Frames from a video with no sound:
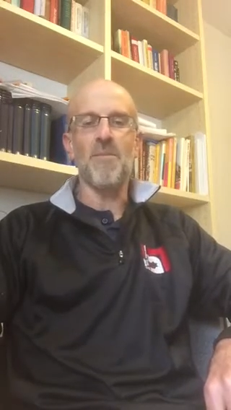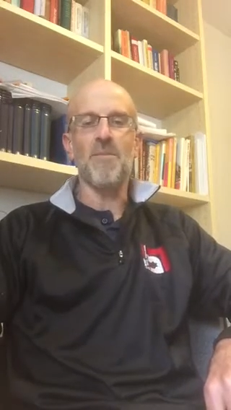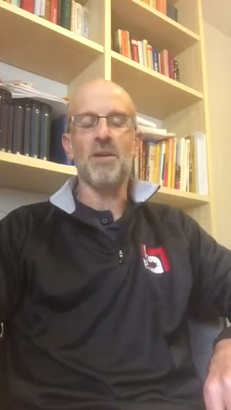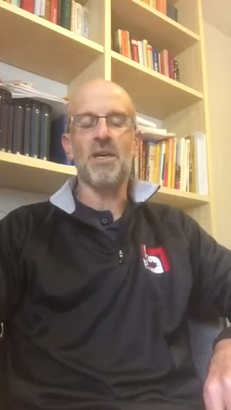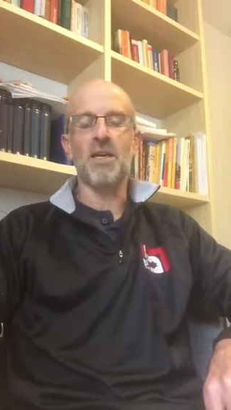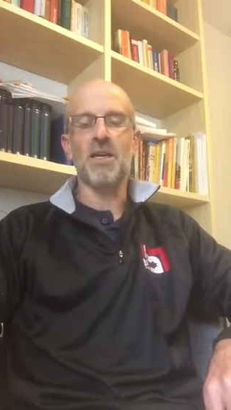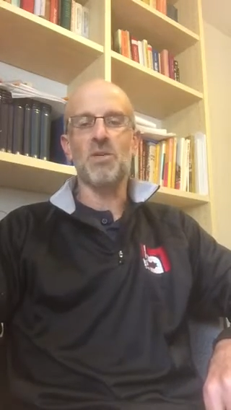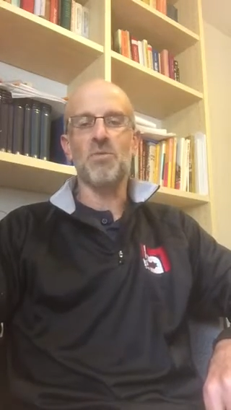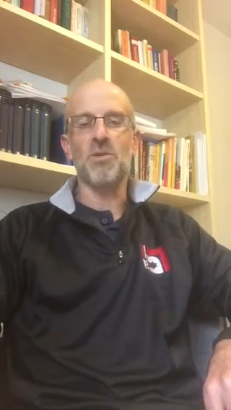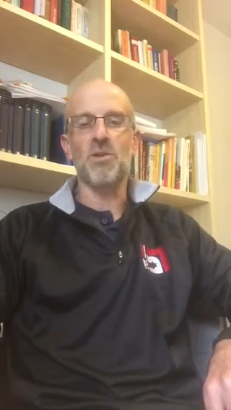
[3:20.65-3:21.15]

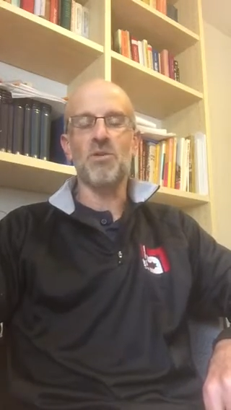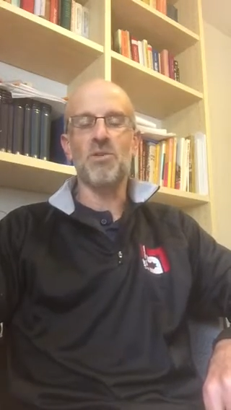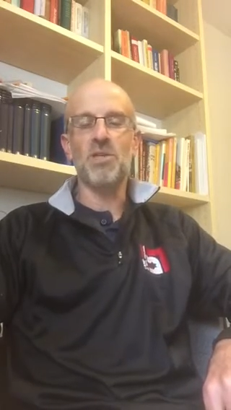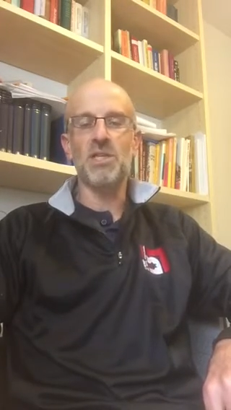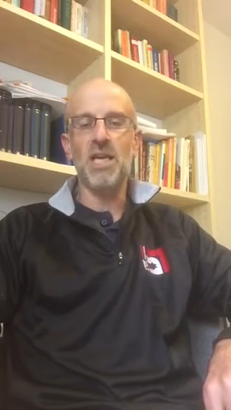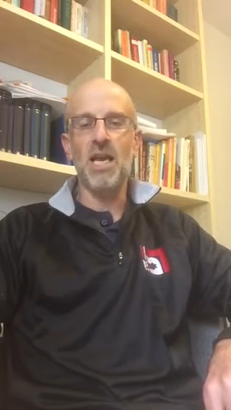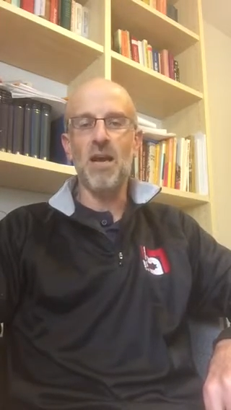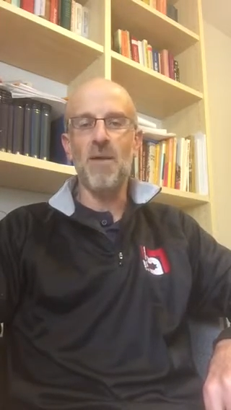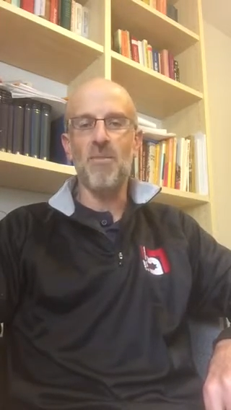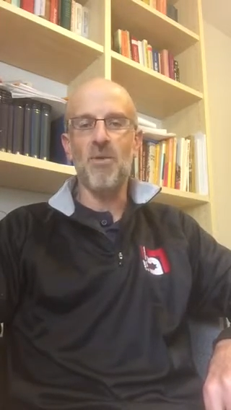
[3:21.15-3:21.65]
because when you
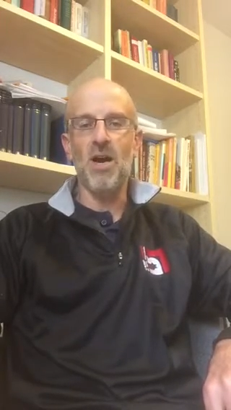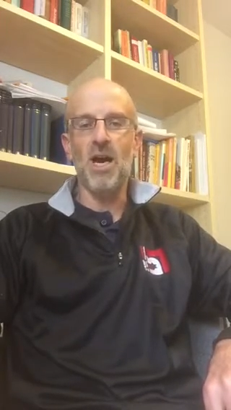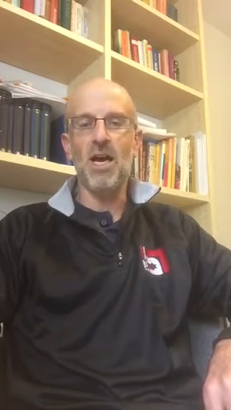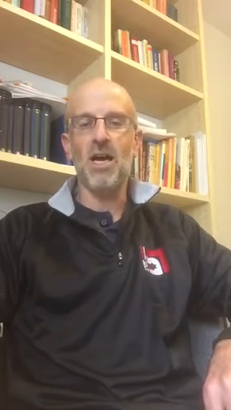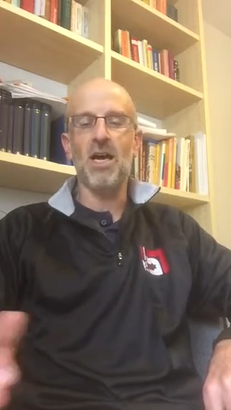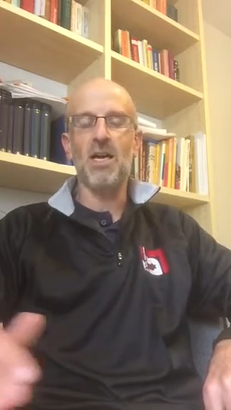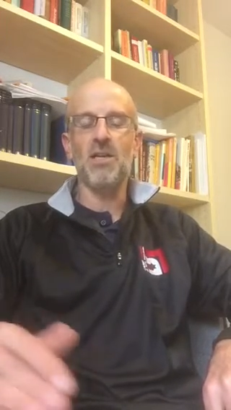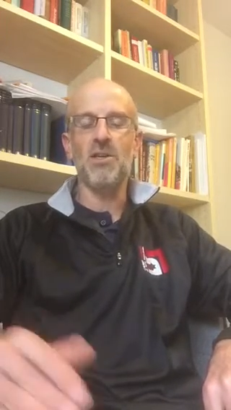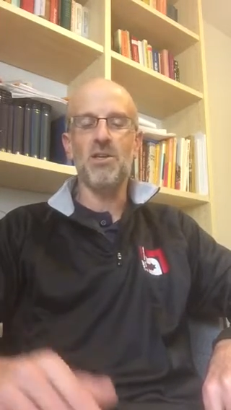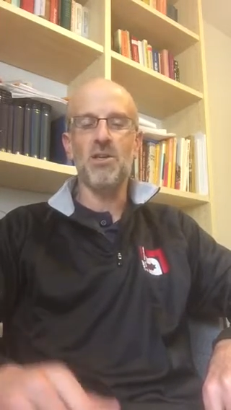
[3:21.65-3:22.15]
say a
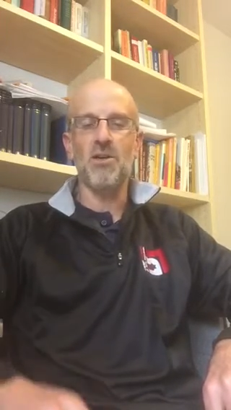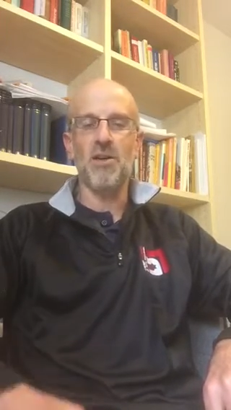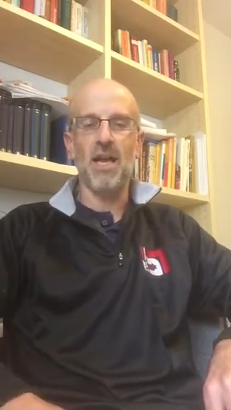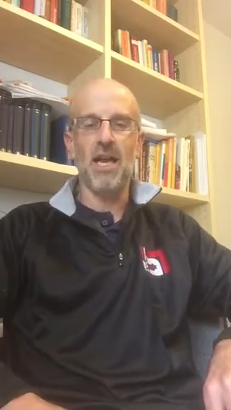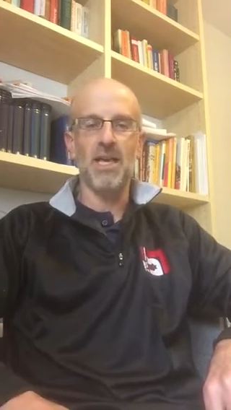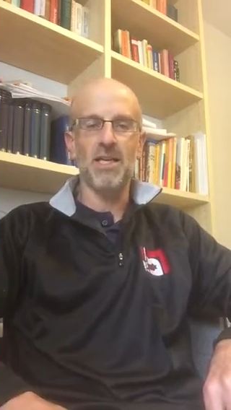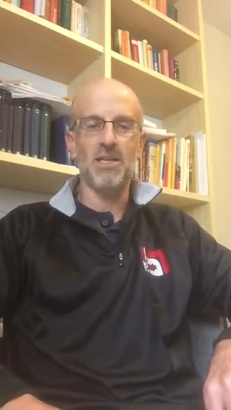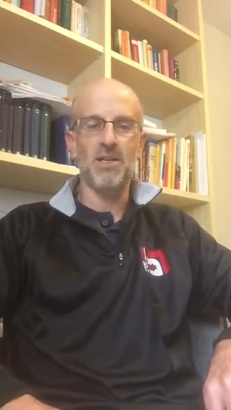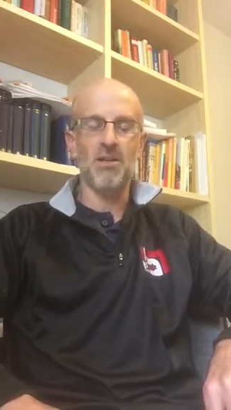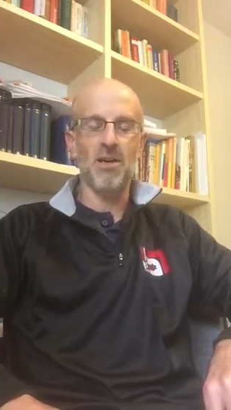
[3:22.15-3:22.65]
bracha, you don't
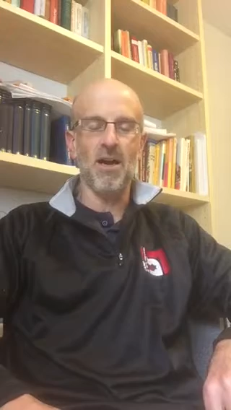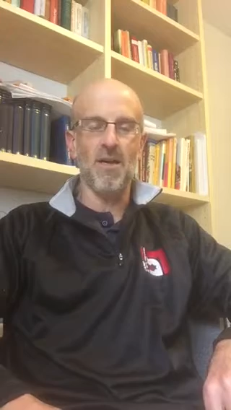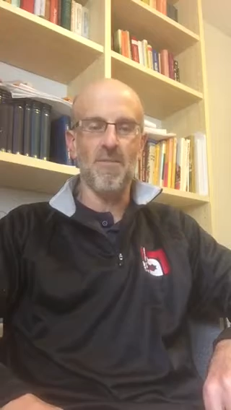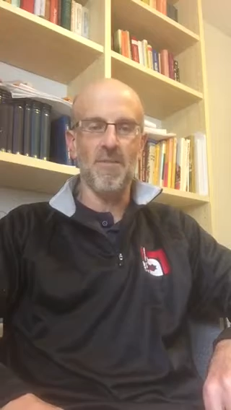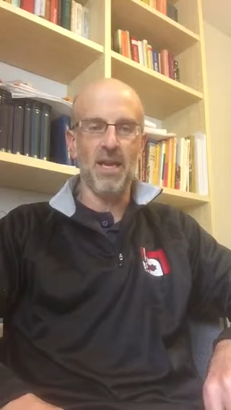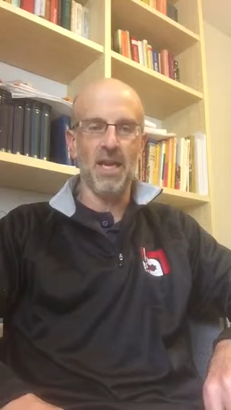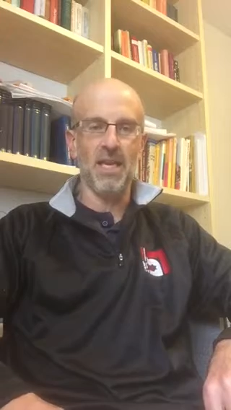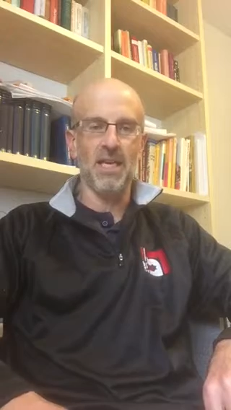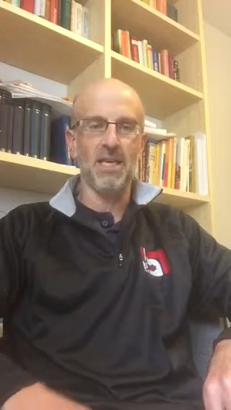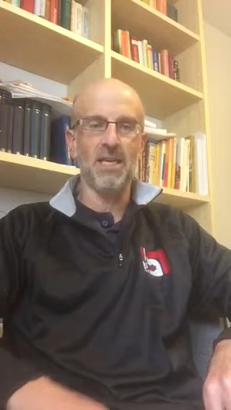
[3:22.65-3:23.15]
answer
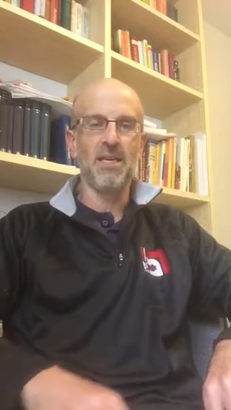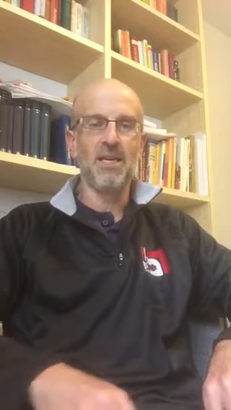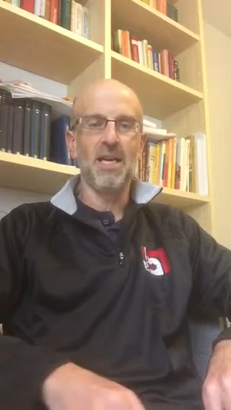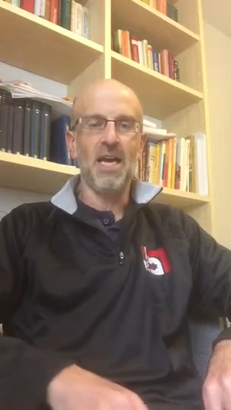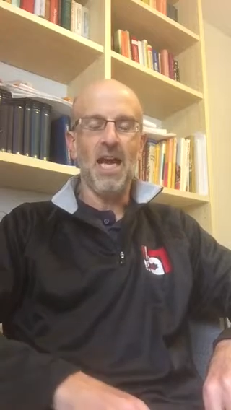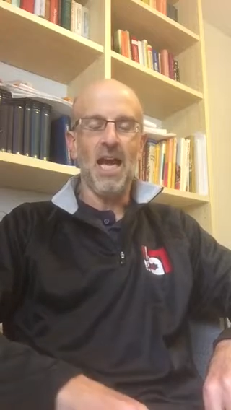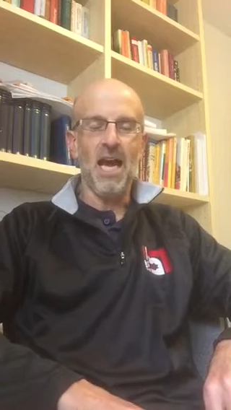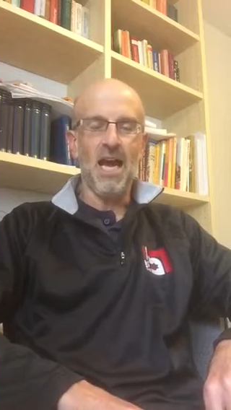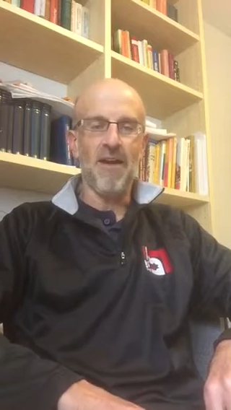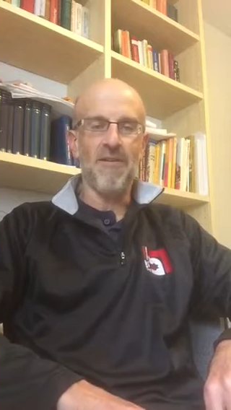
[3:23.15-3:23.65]
amen
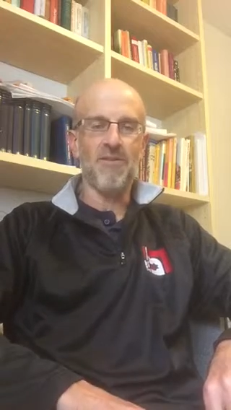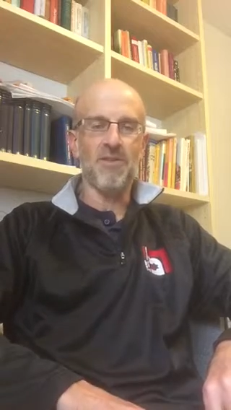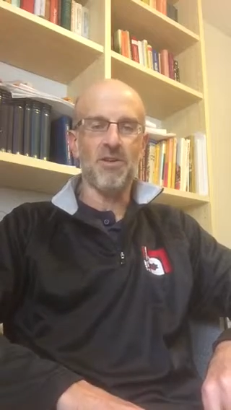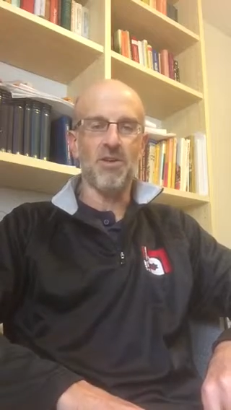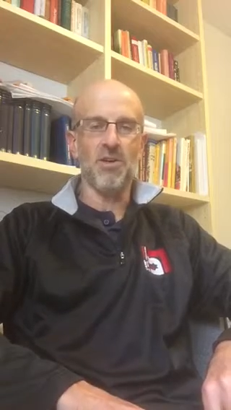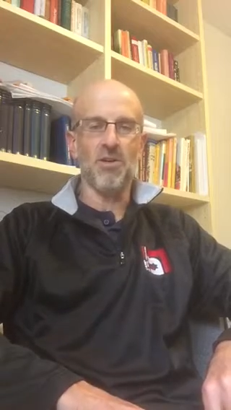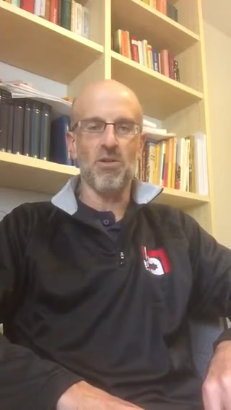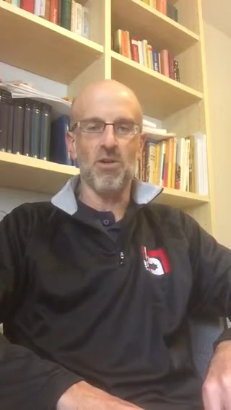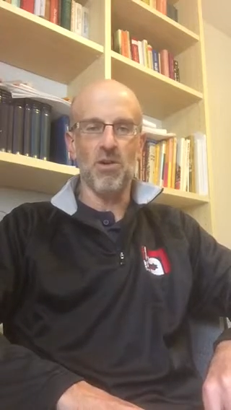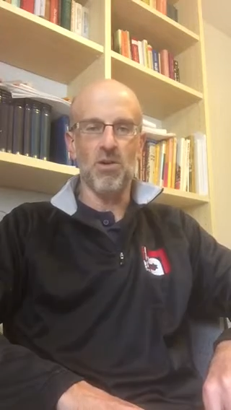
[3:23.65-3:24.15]
after
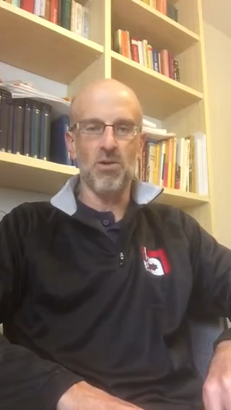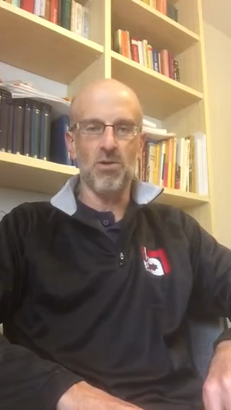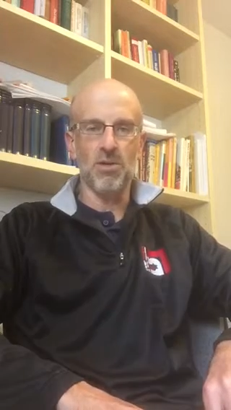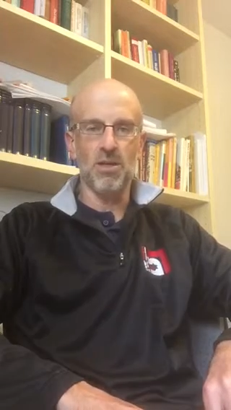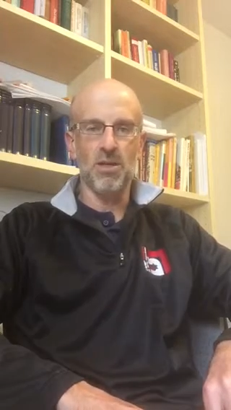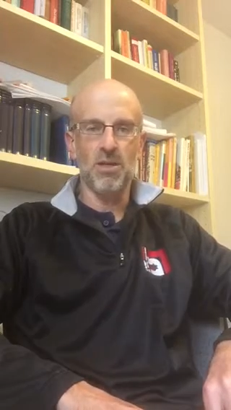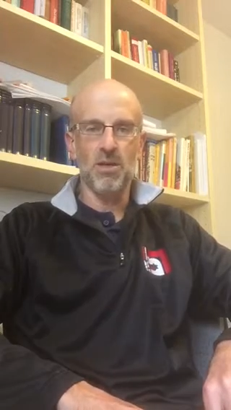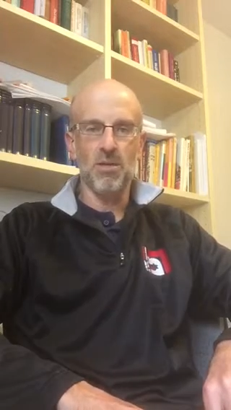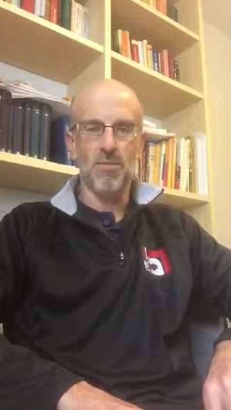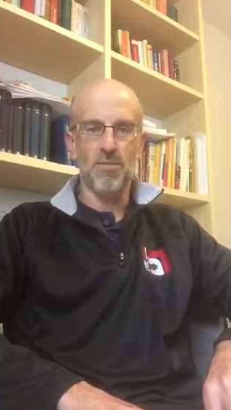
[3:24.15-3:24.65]
your
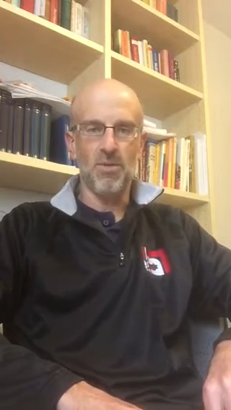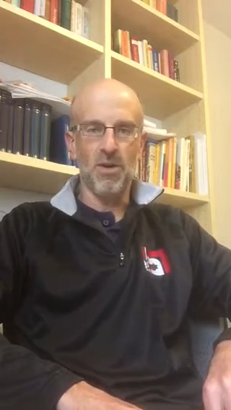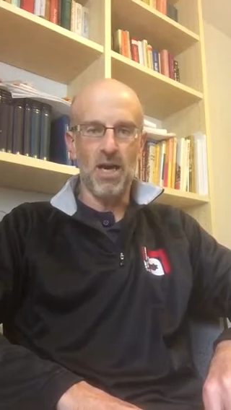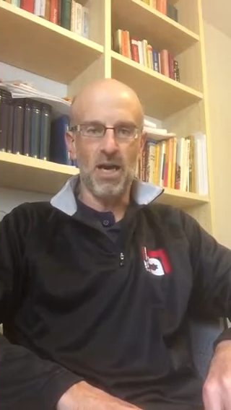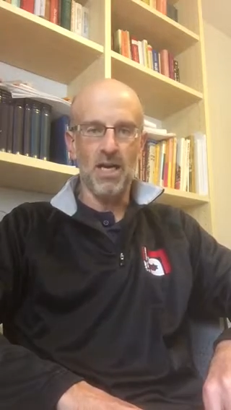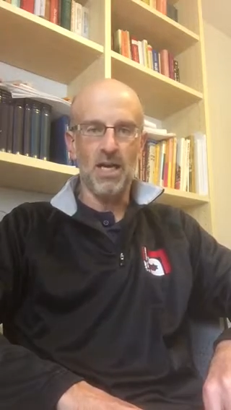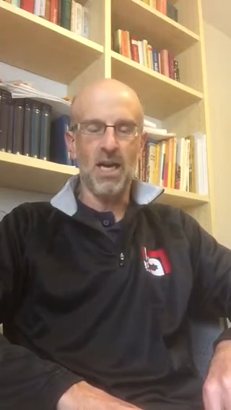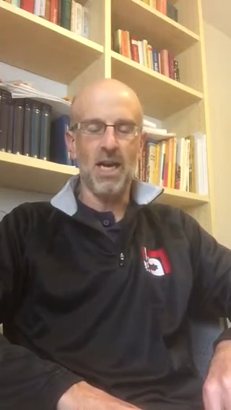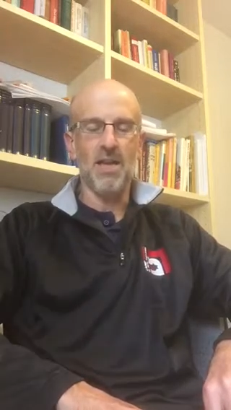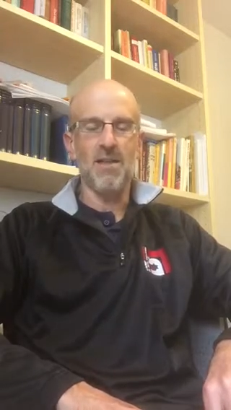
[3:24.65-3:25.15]
own
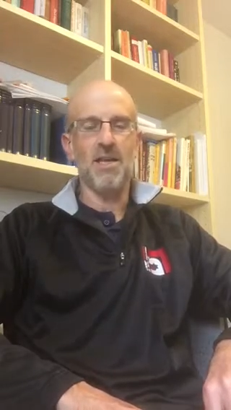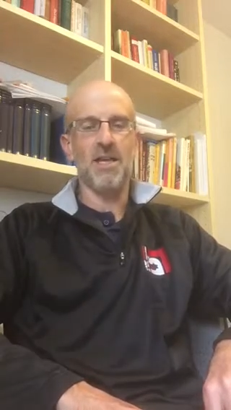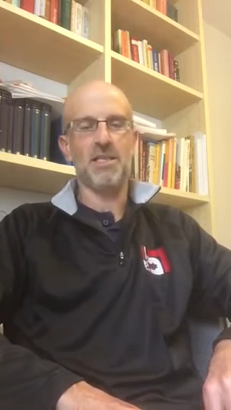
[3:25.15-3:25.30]
bracha.